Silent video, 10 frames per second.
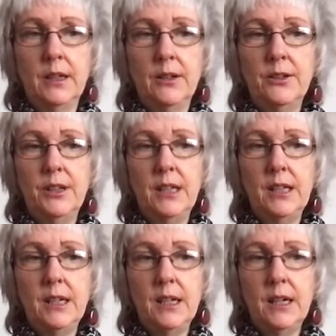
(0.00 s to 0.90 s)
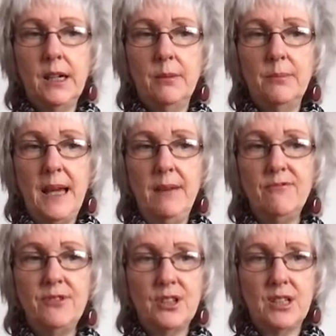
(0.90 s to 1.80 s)
the
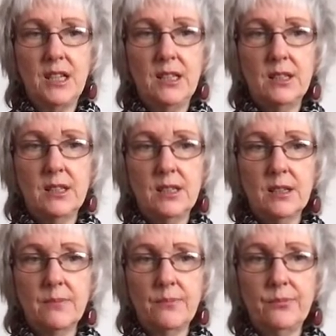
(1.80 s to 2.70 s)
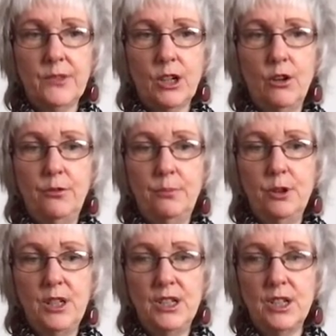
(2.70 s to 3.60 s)
emphasis of
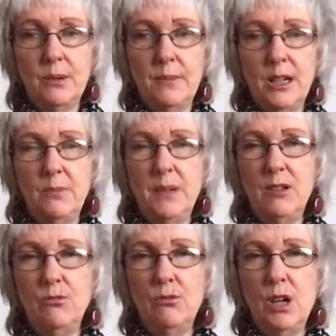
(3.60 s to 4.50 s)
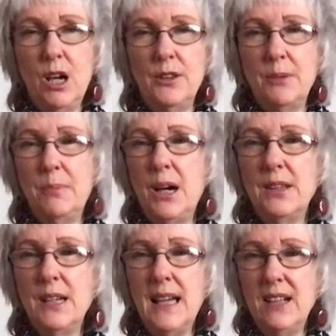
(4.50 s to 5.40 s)
Buddhism had been rather by
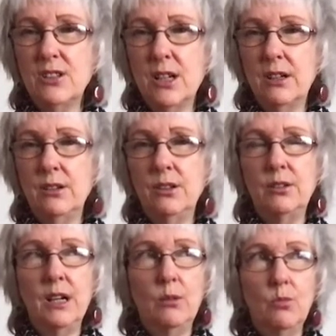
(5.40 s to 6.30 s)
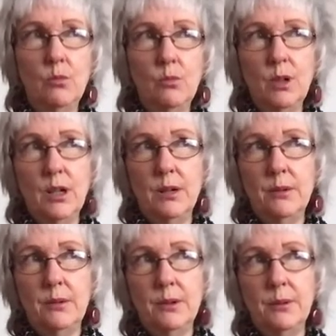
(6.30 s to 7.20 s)
the letter,
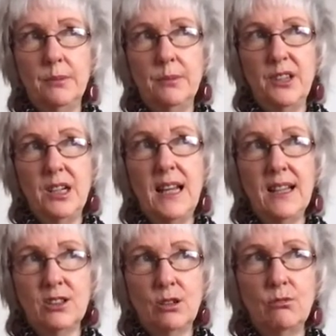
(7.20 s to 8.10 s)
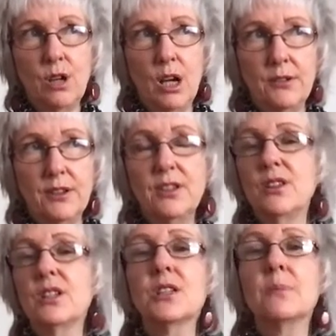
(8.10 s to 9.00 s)
the letter rather than
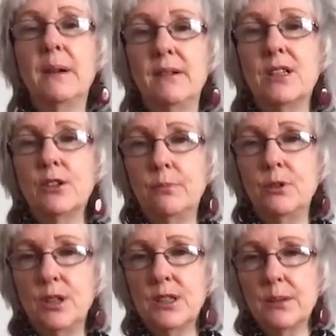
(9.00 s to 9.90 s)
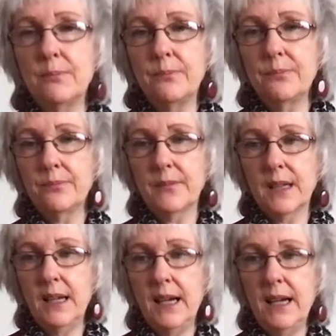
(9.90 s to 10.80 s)
the spirit of Buddhism.
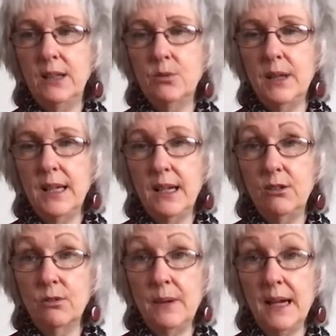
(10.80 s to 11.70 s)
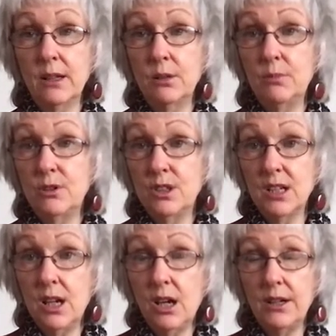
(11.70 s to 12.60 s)
And when they looked back at the Buddha's
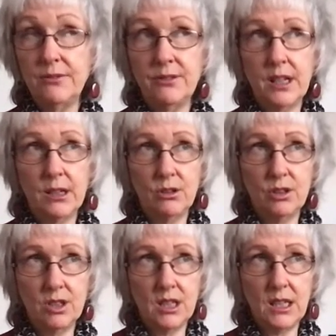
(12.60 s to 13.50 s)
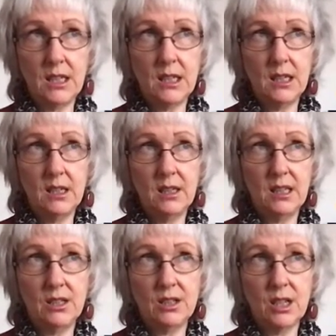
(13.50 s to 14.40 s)
life, they could see
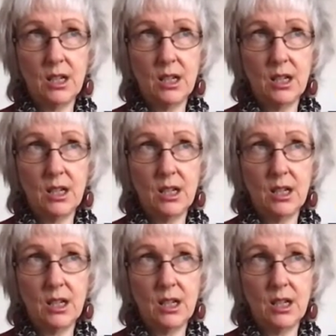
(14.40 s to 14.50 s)
this